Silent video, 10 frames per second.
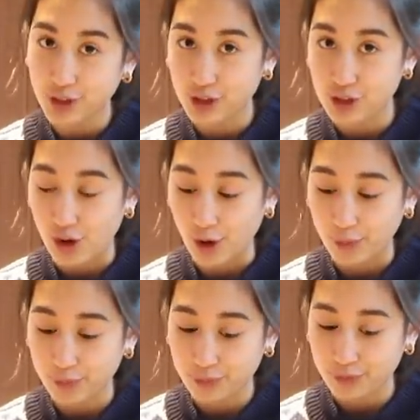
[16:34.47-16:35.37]
So
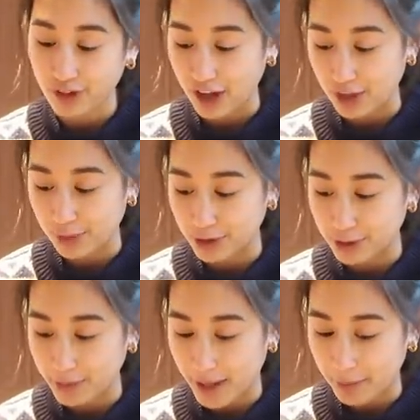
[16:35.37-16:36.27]
I hope you will
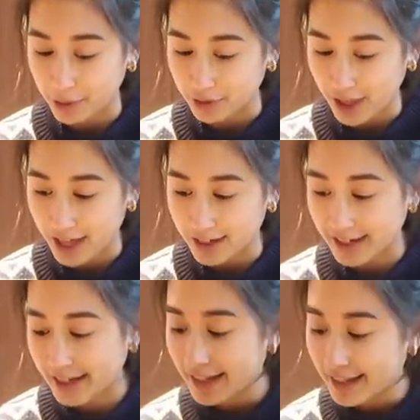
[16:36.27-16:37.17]
be happy with that.
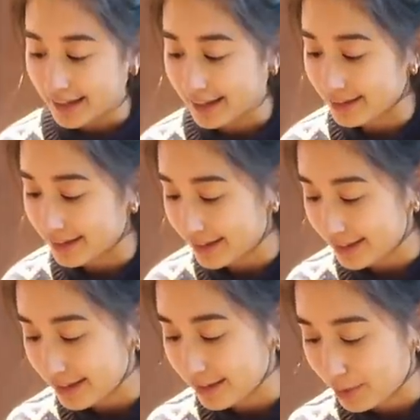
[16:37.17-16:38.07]
And
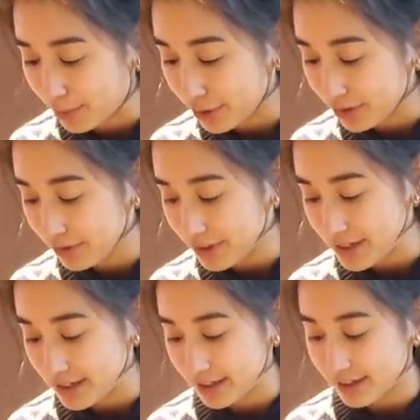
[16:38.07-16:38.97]
then my brother
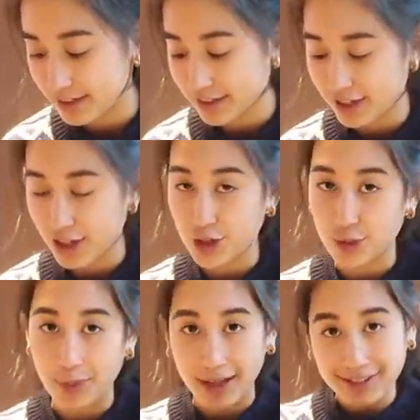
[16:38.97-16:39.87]
needed a new
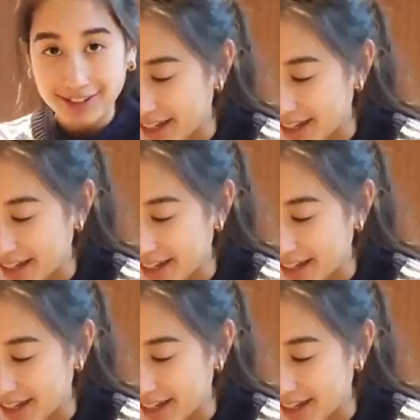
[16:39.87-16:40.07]
belt